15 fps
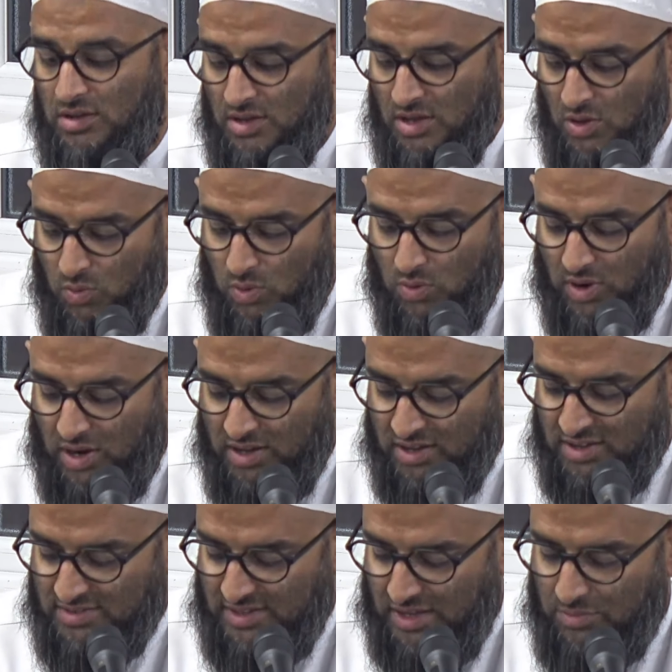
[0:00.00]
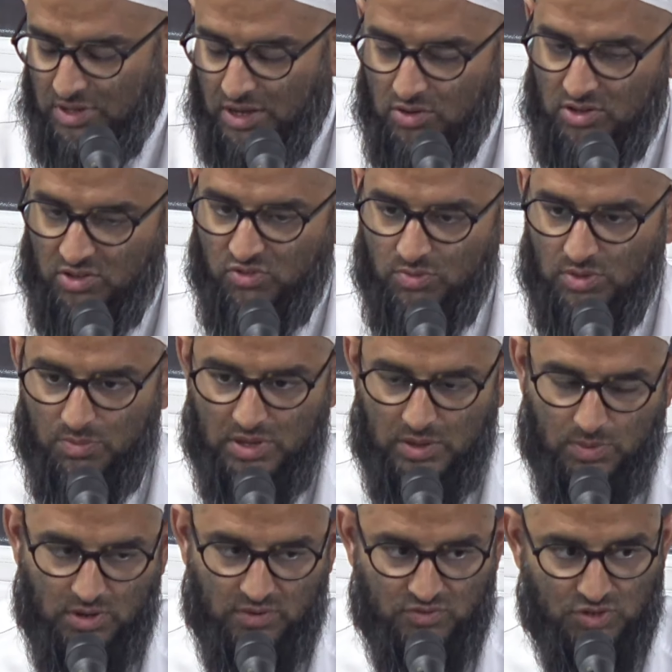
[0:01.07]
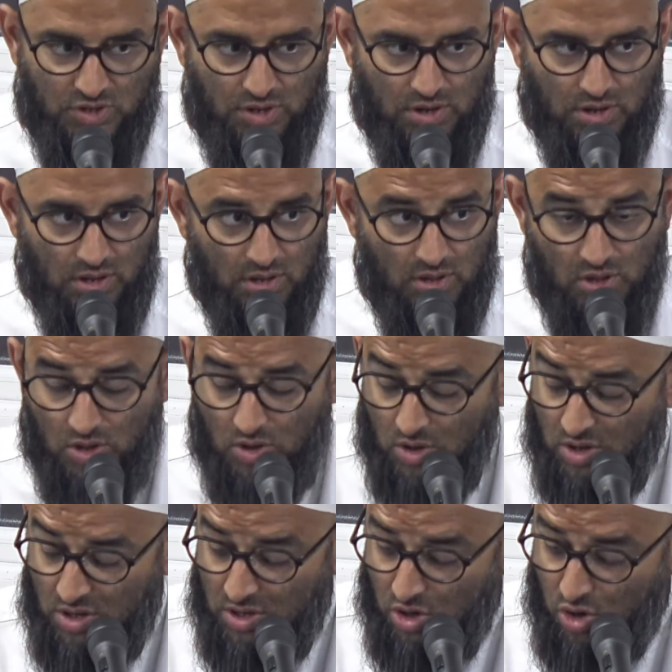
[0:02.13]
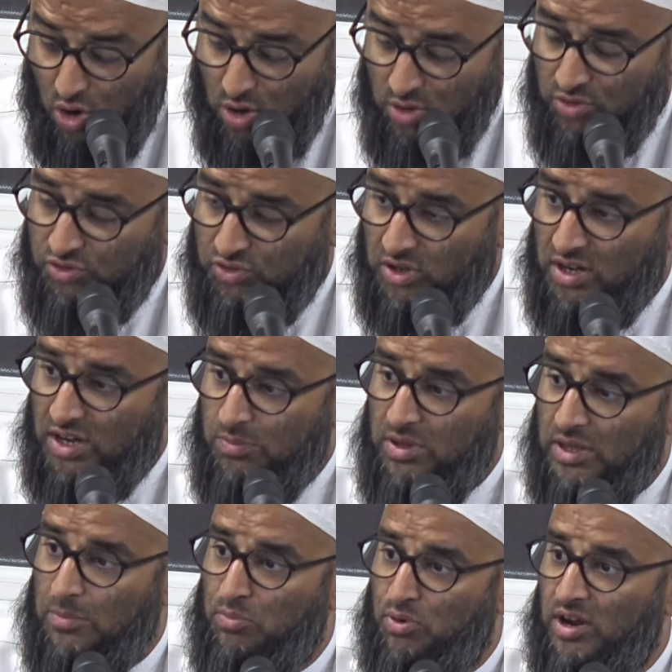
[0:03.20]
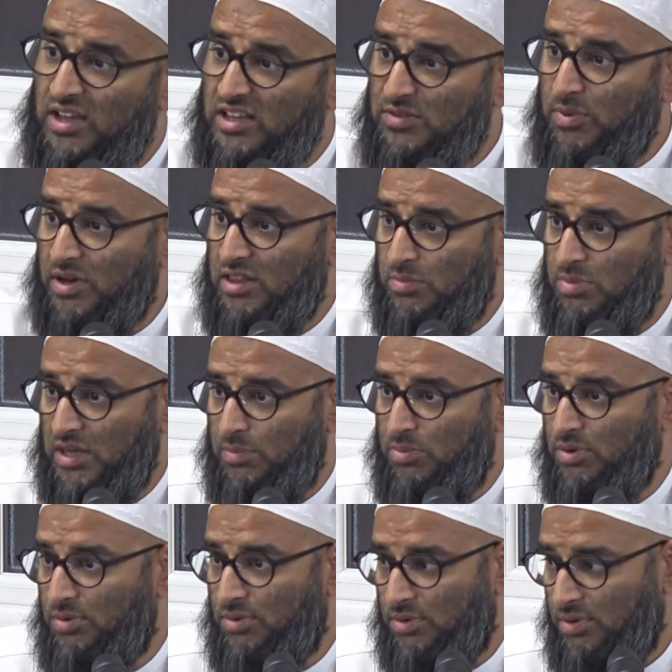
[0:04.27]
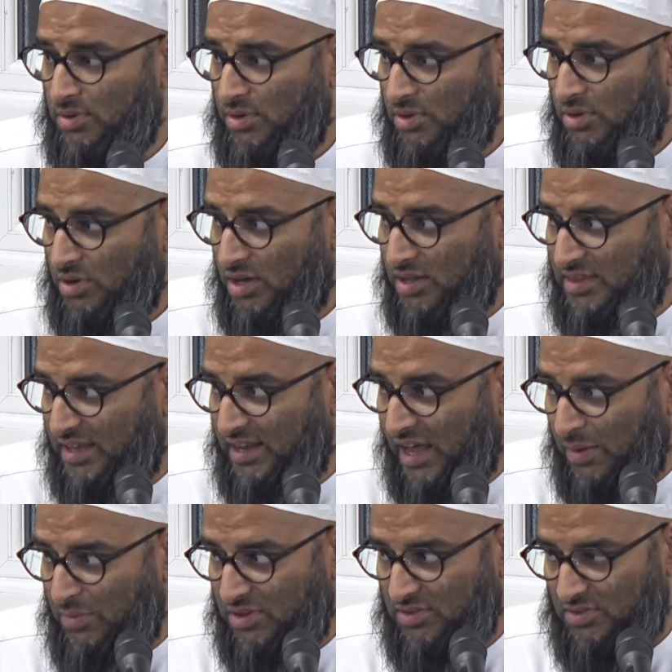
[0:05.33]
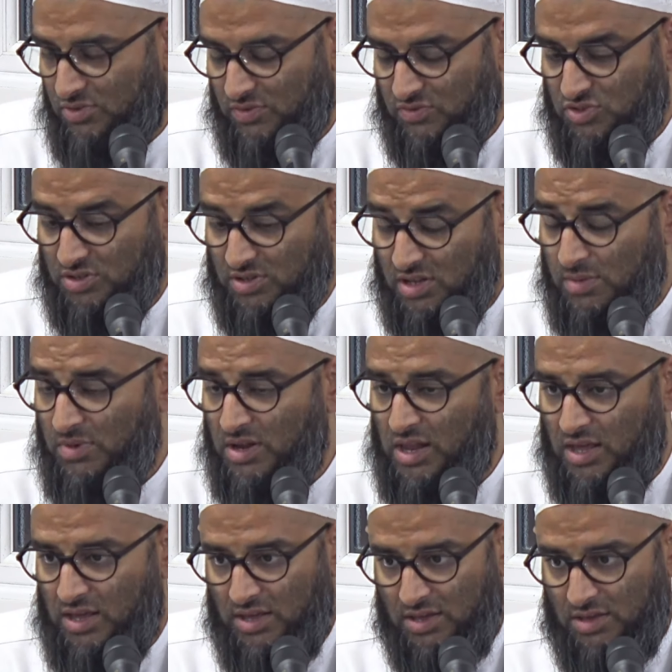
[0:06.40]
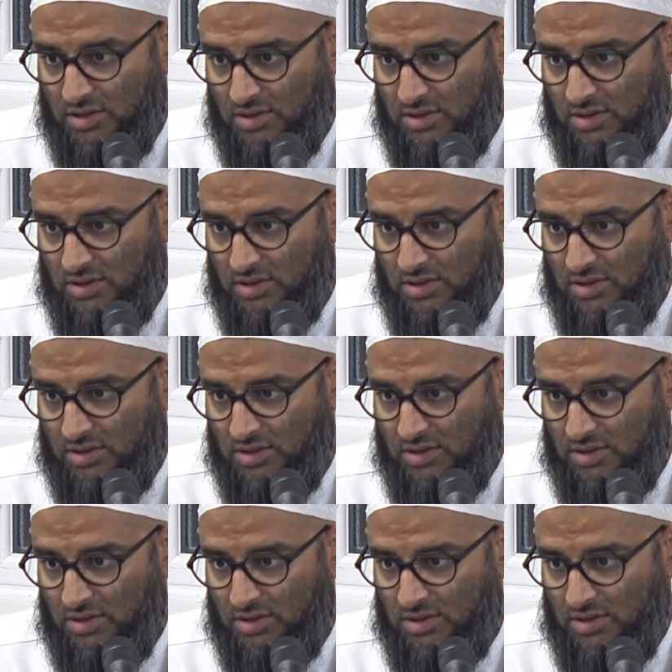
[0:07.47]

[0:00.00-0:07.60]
We're writing his name down, he's from the people of Jannah. Constantly being praised by the people and the inhabitants of Jannah, the malaika.